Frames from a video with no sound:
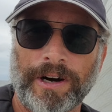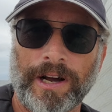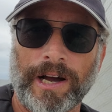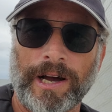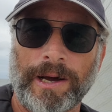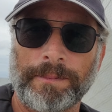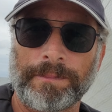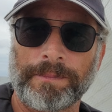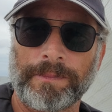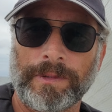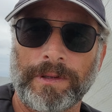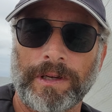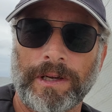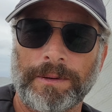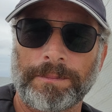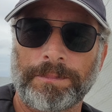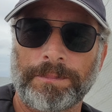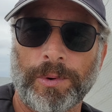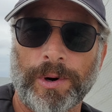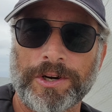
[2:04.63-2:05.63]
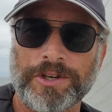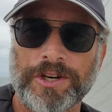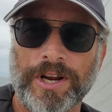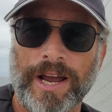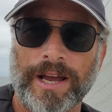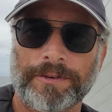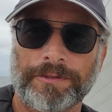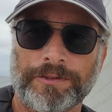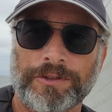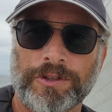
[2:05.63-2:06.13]
from Port
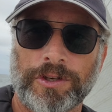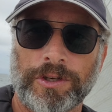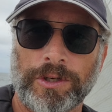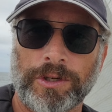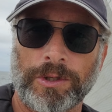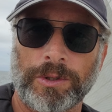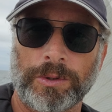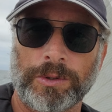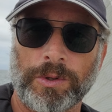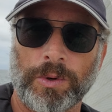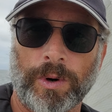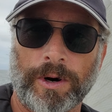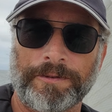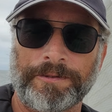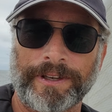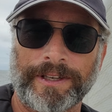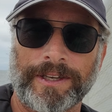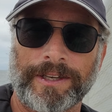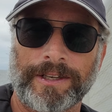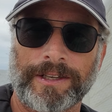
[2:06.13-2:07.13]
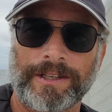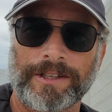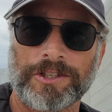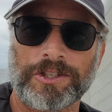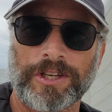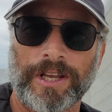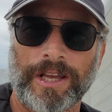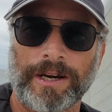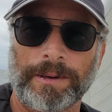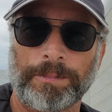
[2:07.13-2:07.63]
Jeff to Norfolk
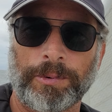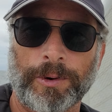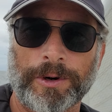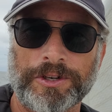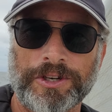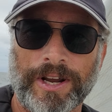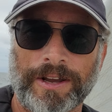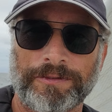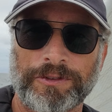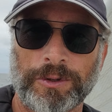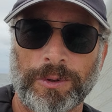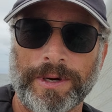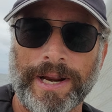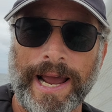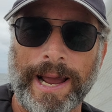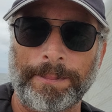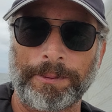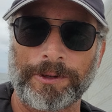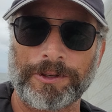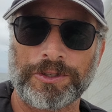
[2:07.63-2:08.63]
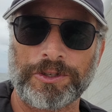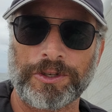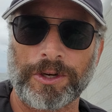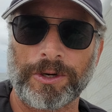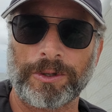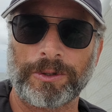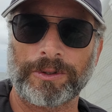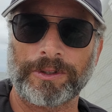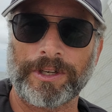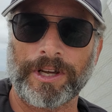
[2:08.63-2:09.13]
instead of Port Jeff to Annapolis,
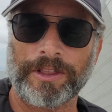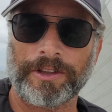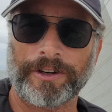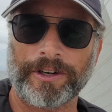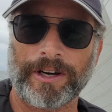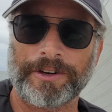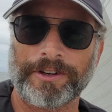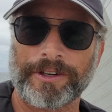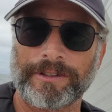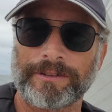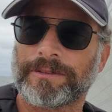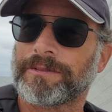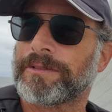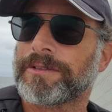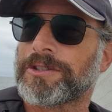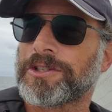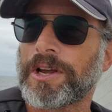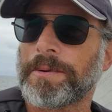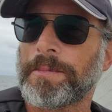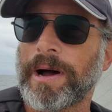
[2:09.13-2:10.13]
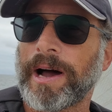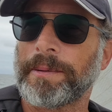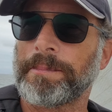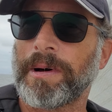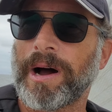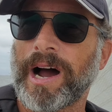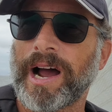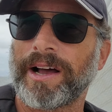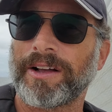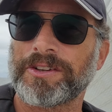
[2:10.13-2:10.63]
so another 100 and some odd
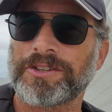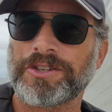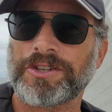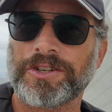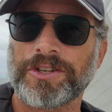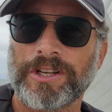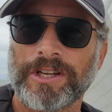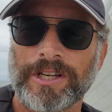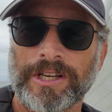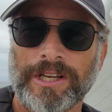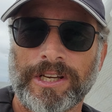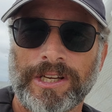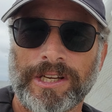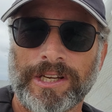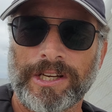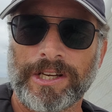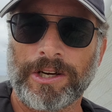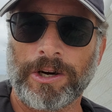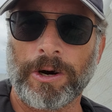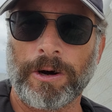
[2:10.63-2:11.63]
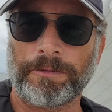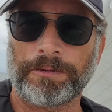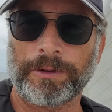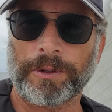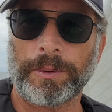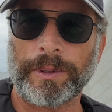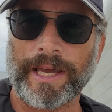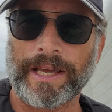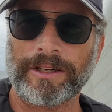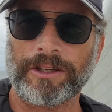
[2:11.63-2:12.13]
miles. Hopefully
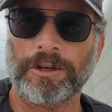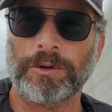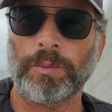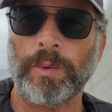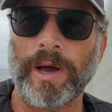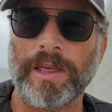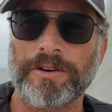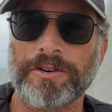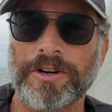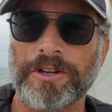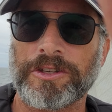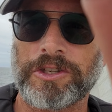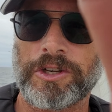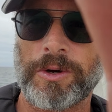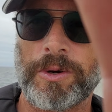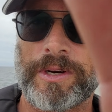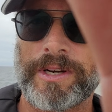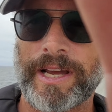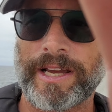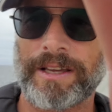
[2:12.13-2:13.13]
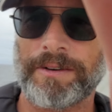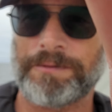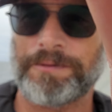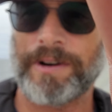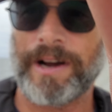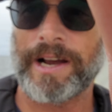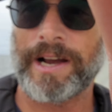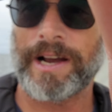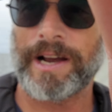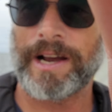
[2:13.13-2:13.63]
we get good weather to do it and I can
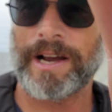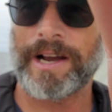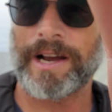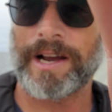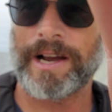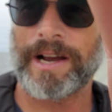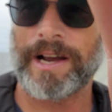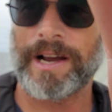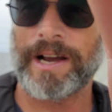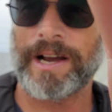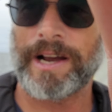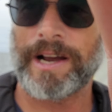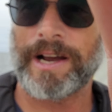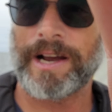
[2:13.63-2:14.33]
find some crew.